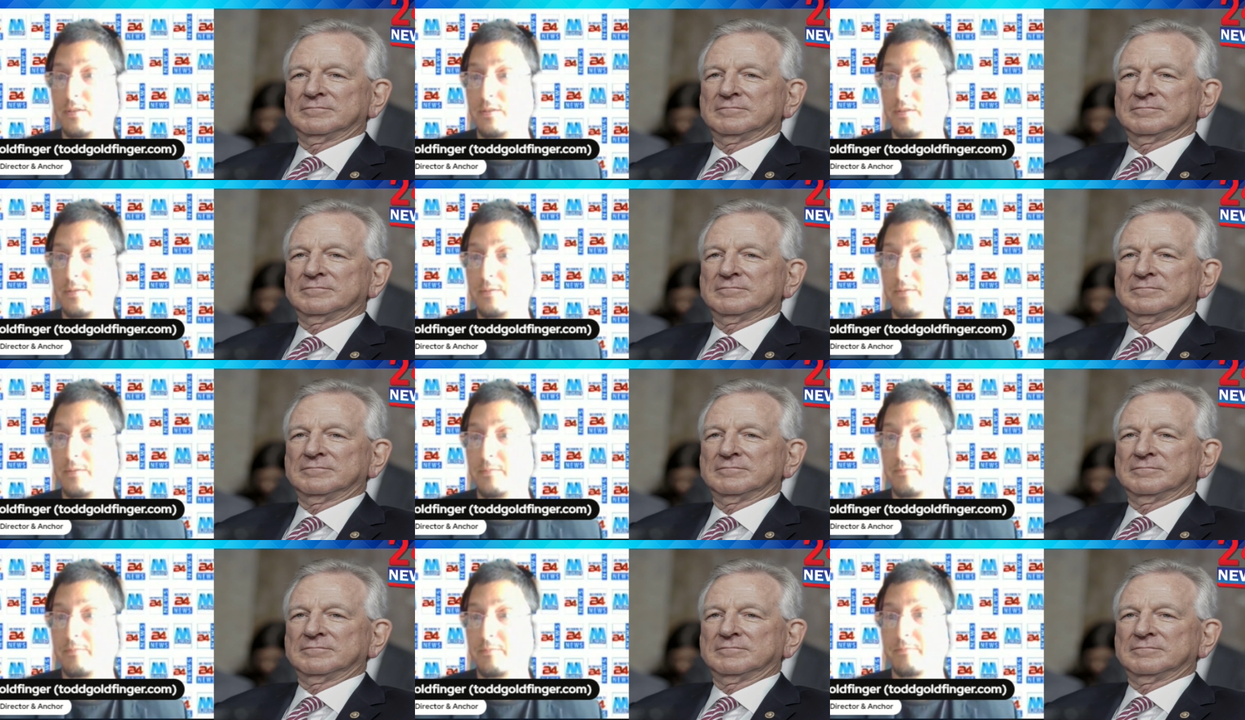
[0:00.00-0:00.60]

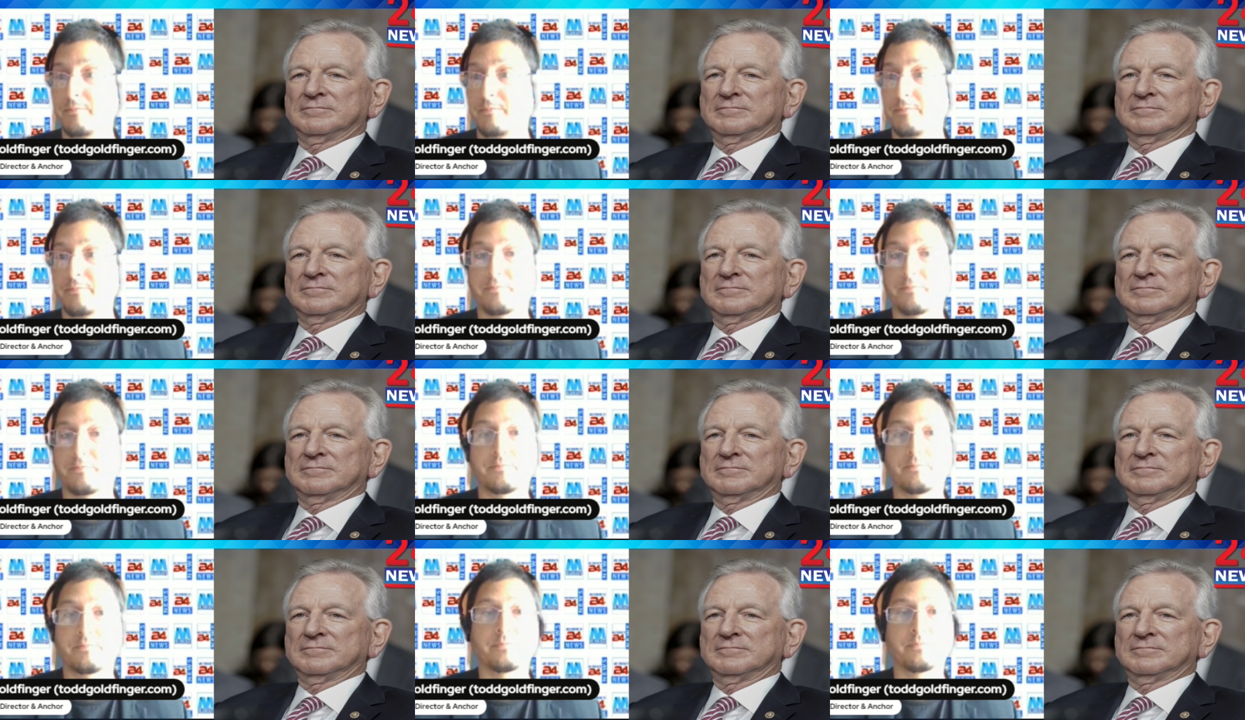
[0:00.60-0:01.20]

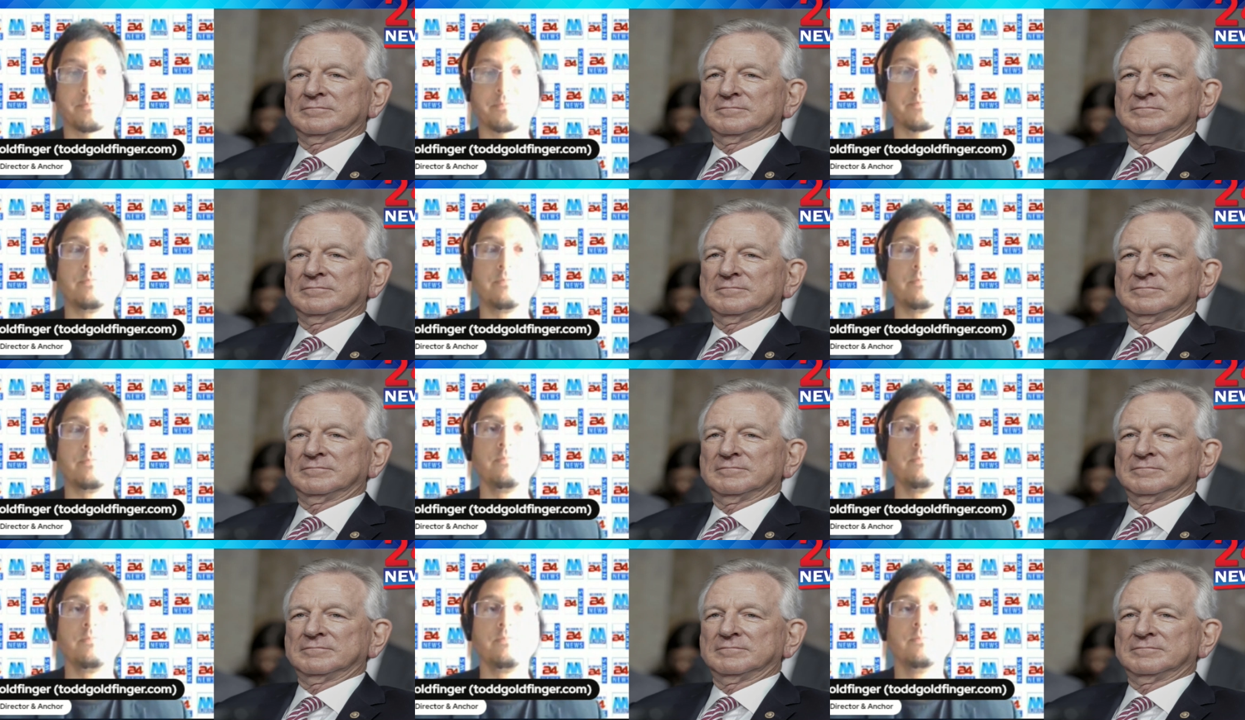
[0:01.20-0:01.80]

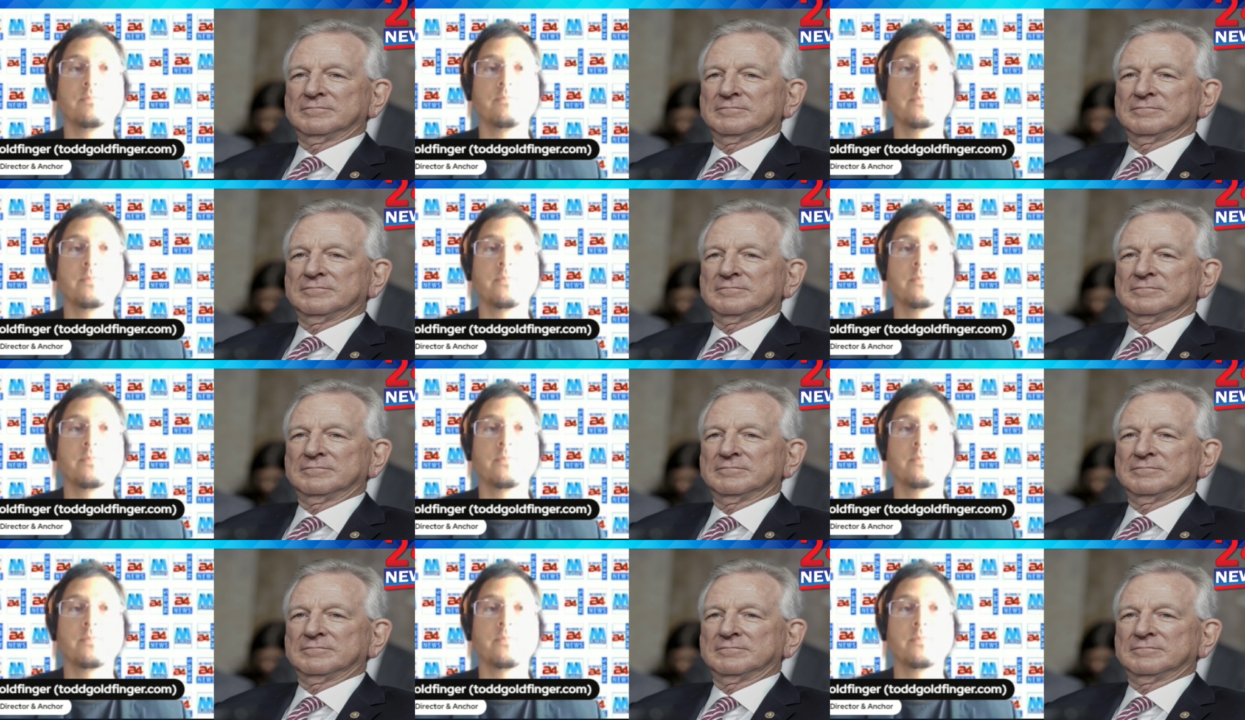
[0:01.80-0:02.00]
Nobody speaks.